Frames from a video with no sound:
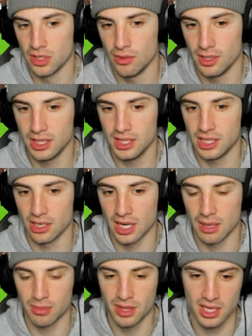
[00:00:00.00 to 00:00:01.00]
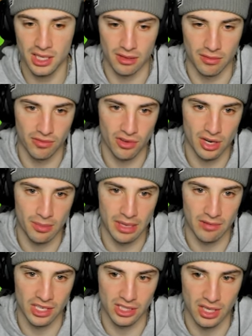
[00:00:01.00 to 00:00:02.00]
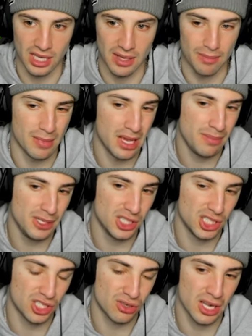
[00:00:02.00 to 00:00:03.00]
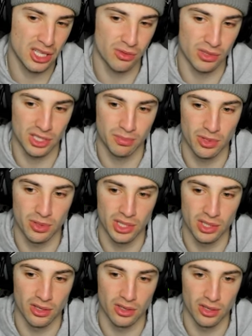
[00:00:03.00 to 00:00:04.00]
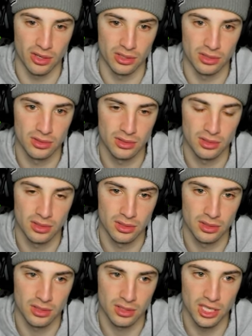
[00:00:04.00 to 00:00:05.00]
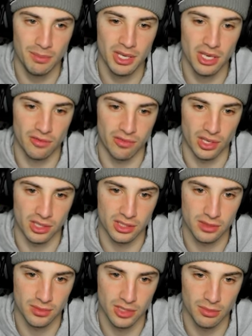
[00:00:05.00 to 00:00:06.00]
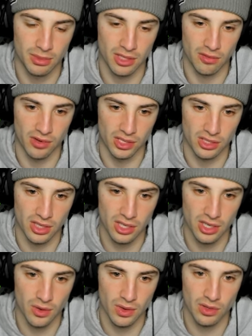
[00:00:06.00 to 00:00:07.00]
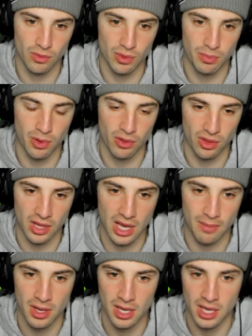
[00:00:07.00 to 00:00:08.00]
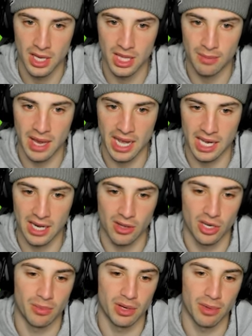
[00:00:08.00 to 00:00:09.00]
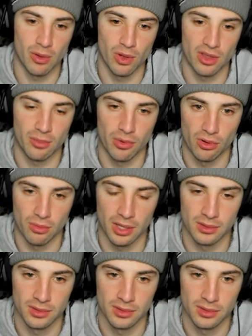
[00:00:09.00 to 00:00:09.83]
Who do I lead here? I'm thinking Fluttermane Regieleki. Maybe just trying to explode here early on. Could be good for us. Could be good for us. So I'm gonna go in with both of them. In the back end, I'm gonna bring my weather Pokemon.